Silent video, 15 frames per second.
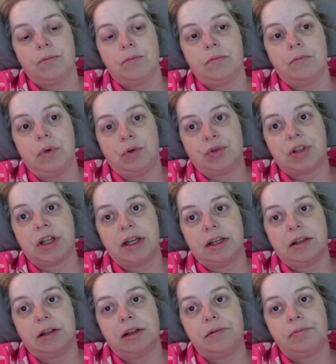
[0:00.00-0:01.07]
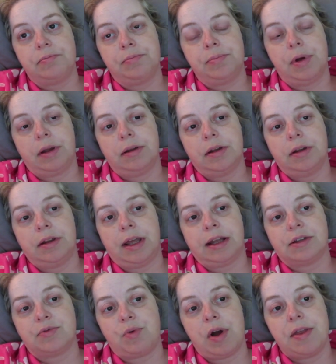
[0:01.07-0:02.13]
most likely.
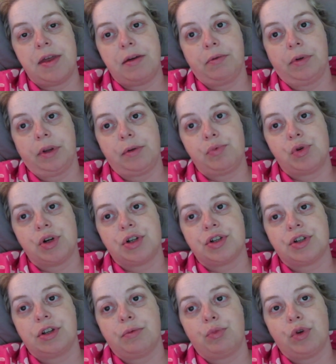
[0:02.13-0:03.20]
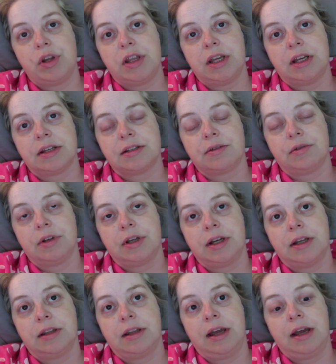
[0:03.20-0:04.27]
That's why they really pushed the breathing. So
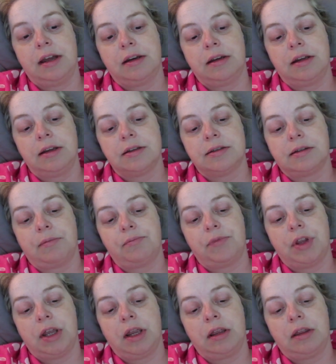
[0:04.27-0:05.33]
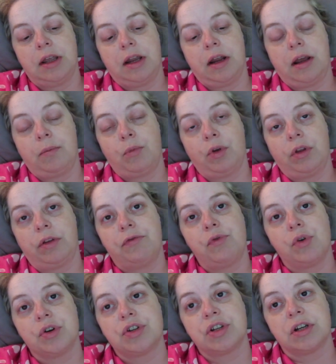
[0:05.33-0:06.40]
that is something that I'm really
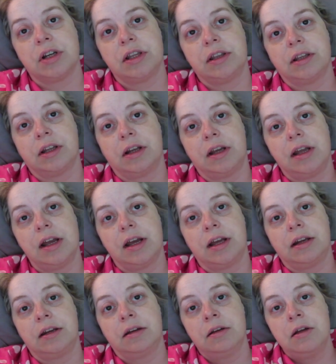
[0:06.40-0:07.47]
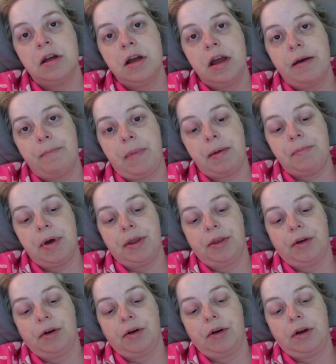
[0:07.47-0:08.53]
fortunate that I had my
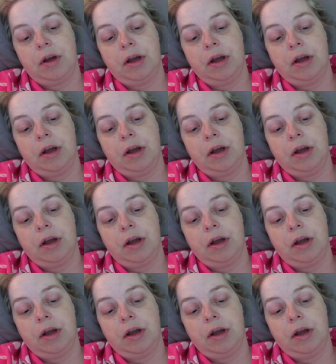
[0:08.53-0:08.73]
mother,